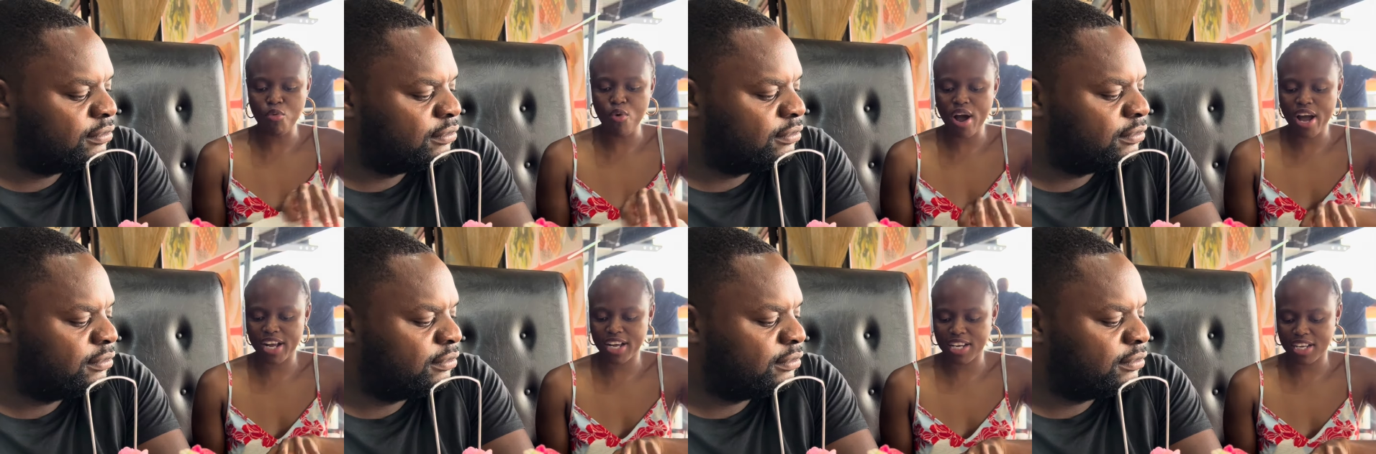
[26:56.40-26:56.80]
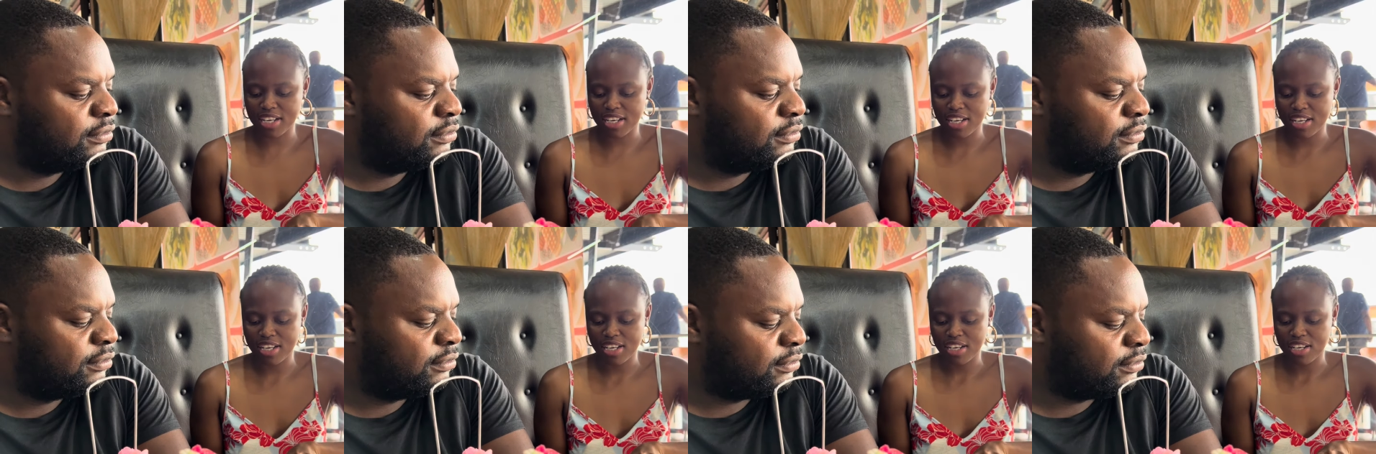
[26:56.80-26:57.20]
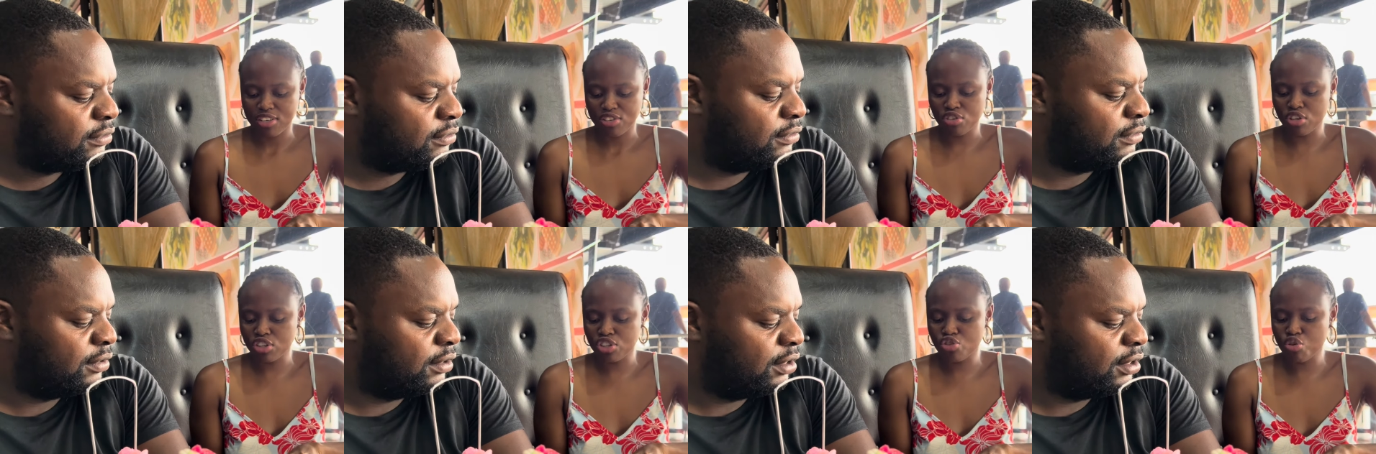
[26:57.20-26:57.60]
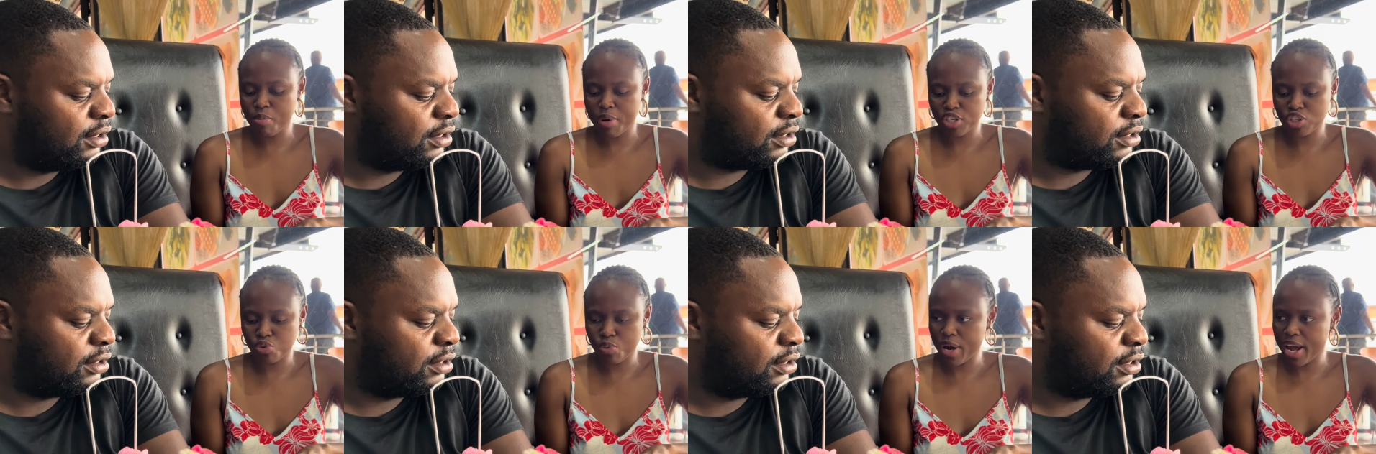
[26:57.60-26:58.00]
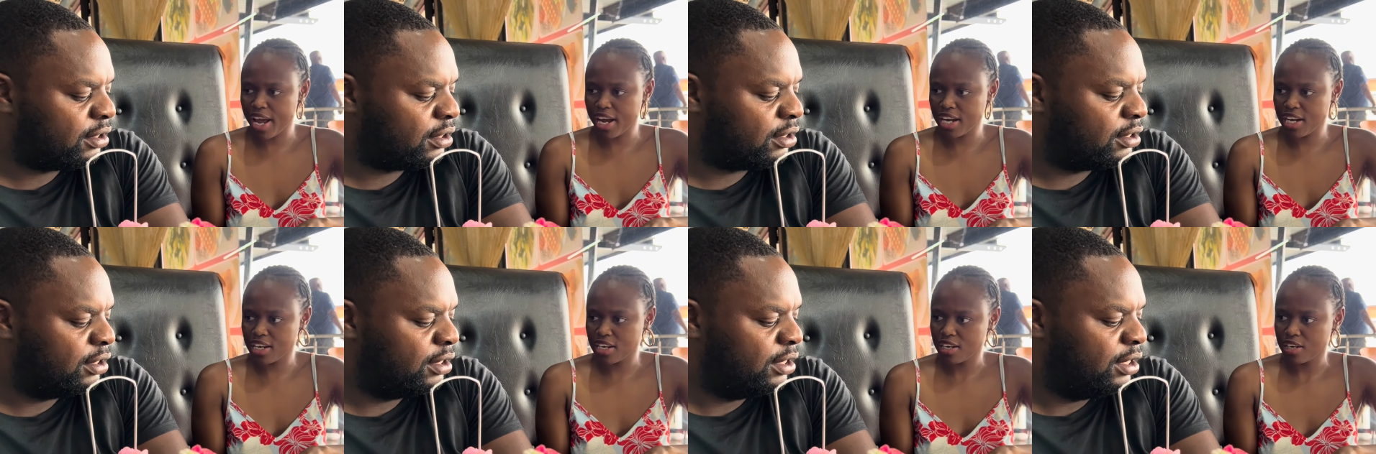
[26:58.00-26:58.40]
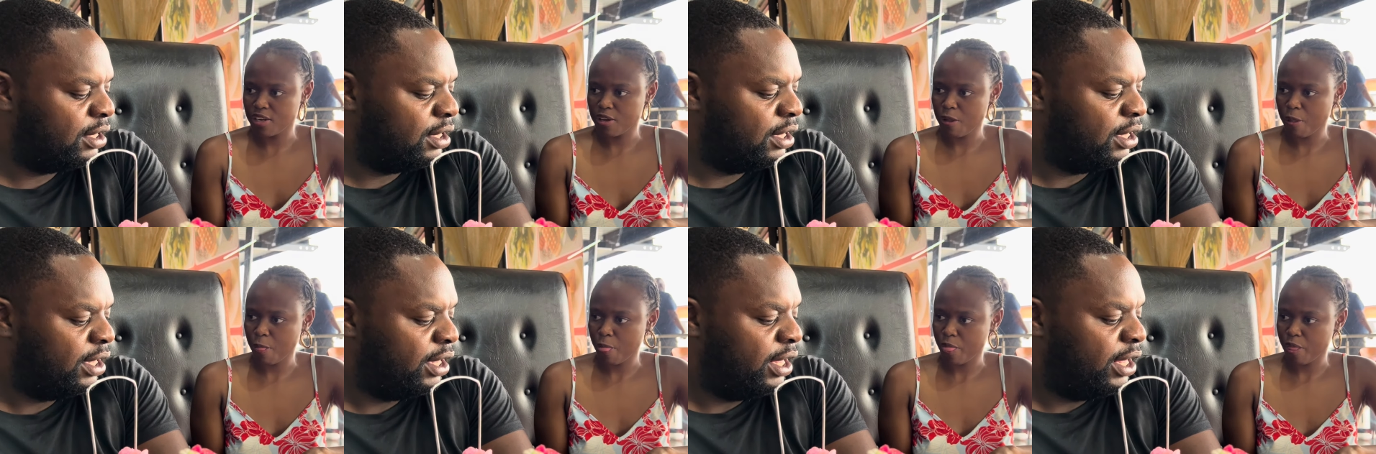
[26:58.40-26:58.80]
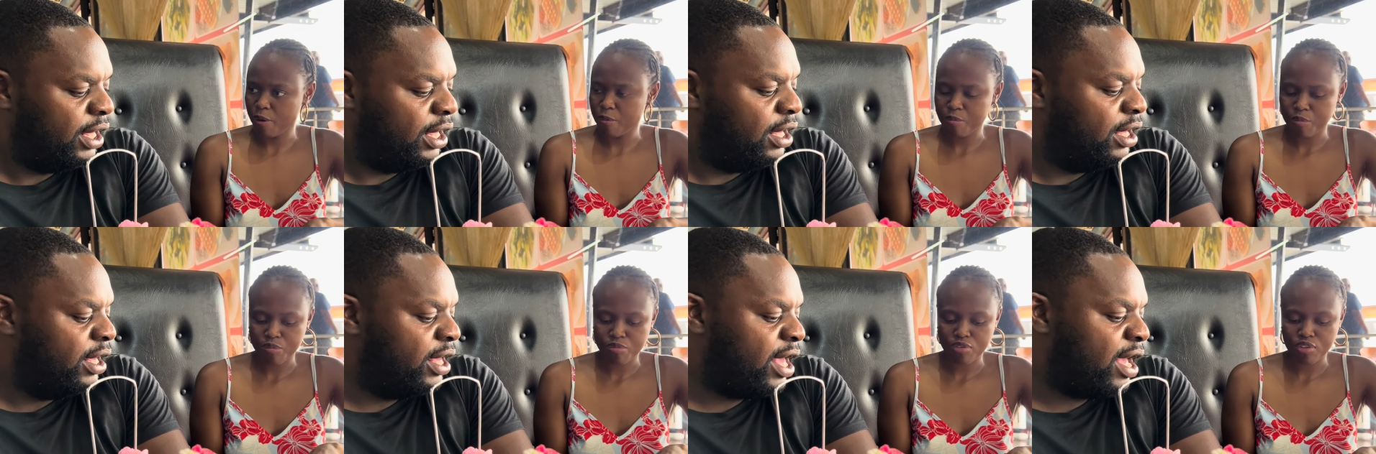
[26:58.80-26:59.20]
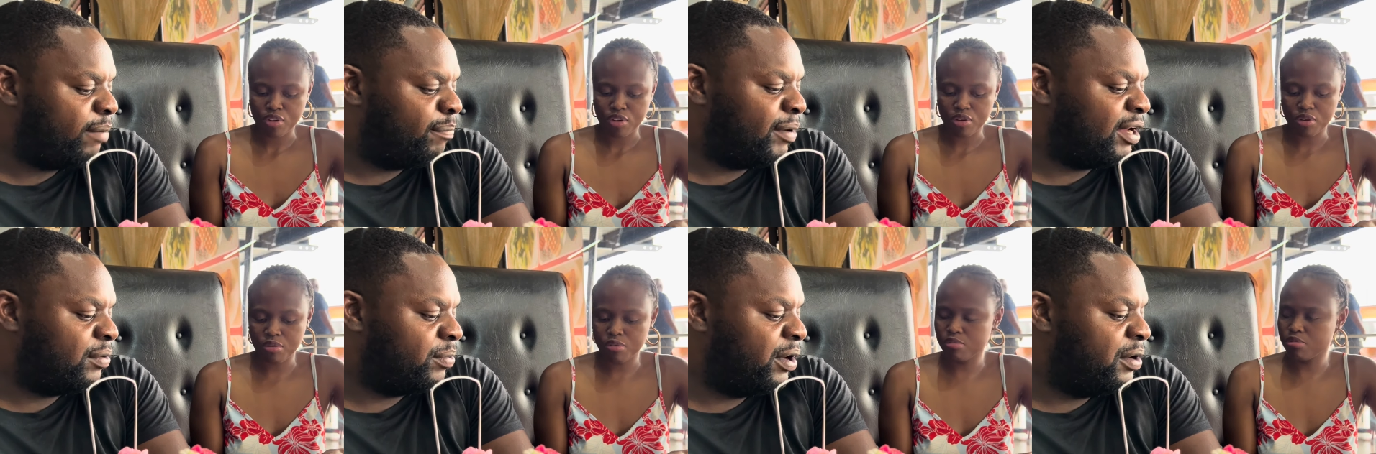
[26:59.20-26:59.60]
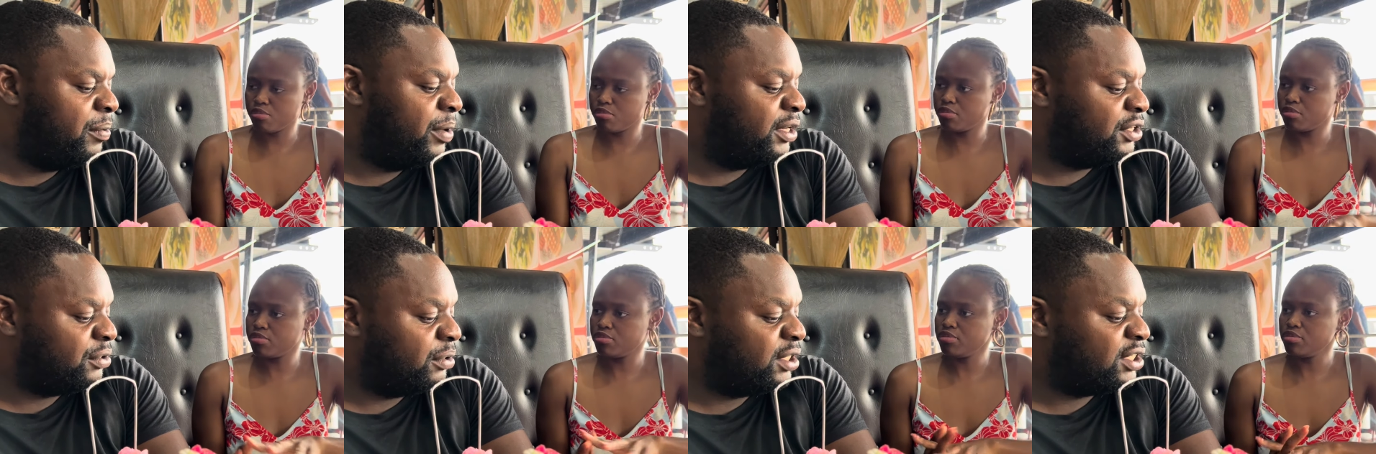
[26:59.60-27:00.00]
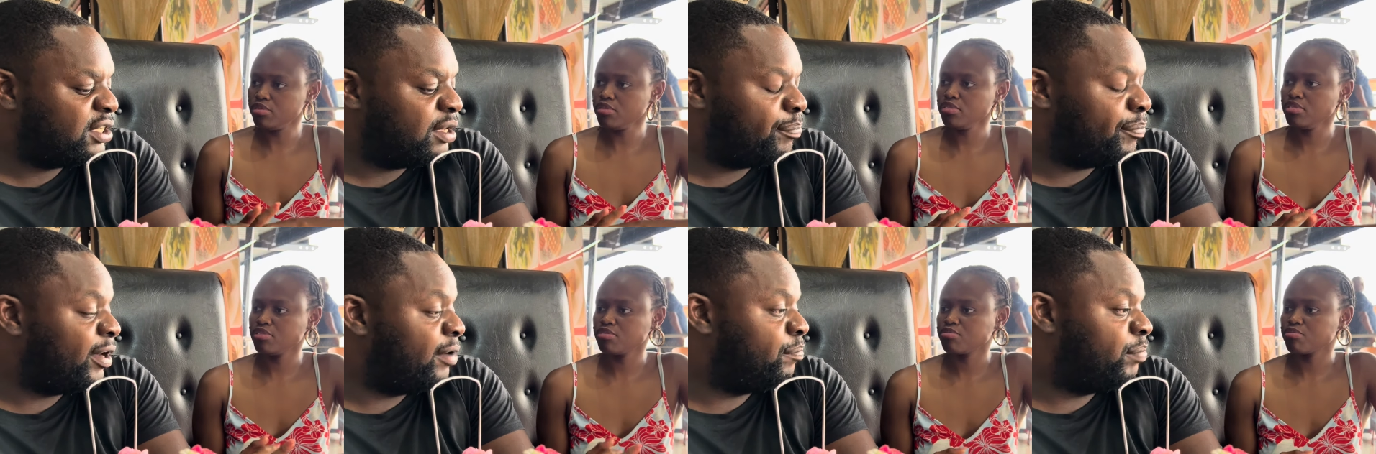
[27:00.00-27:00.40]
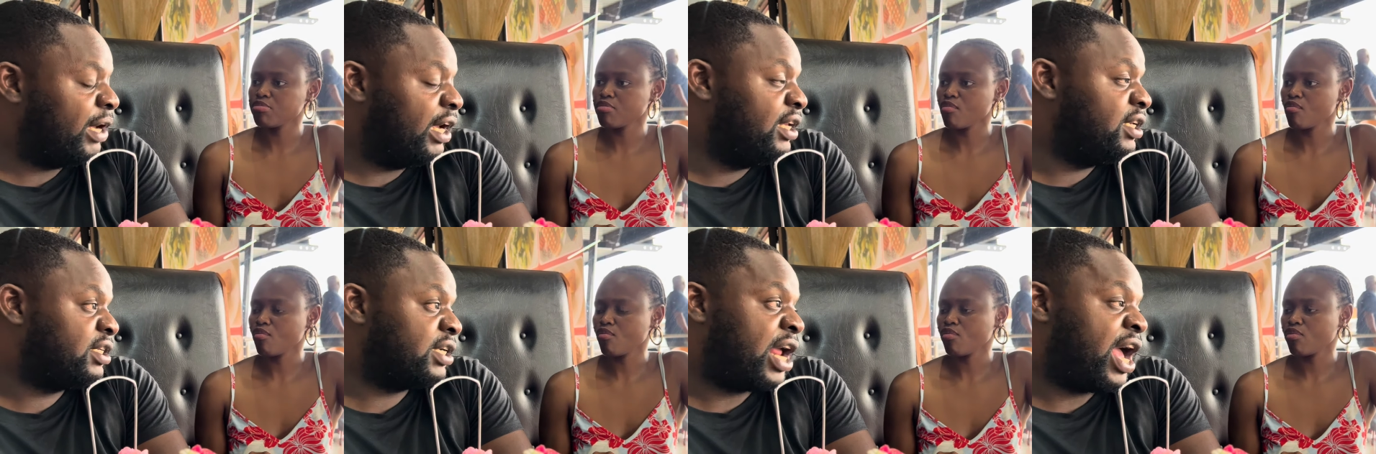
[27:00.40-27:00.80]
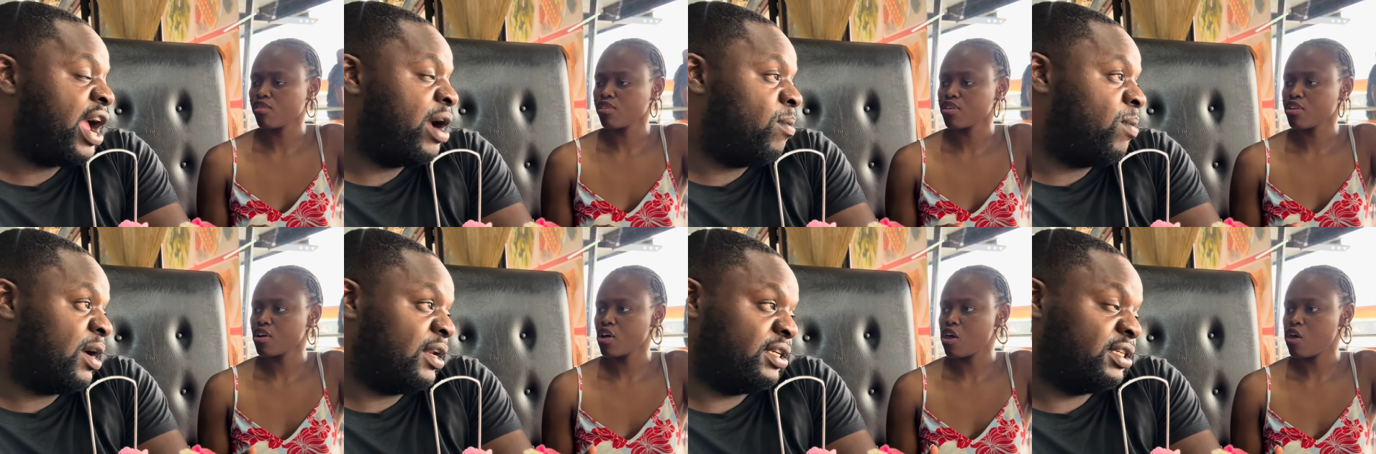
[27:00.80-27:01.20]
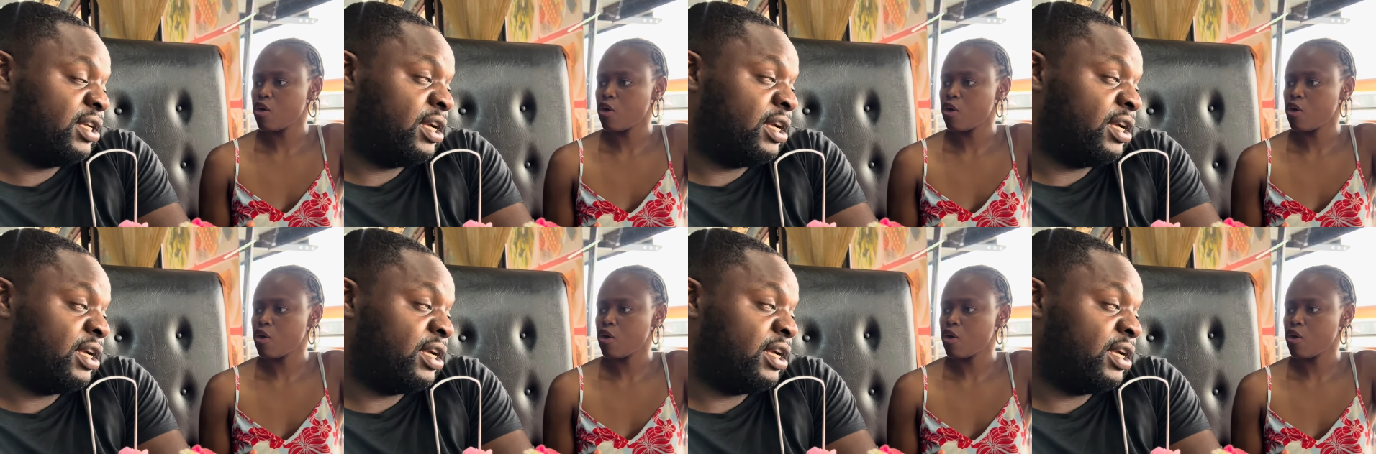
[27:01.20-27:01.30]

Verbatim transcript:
Speaker 1: work, not too much work.
Speaker 2: Yeah, but when we're doing sip and paint, I want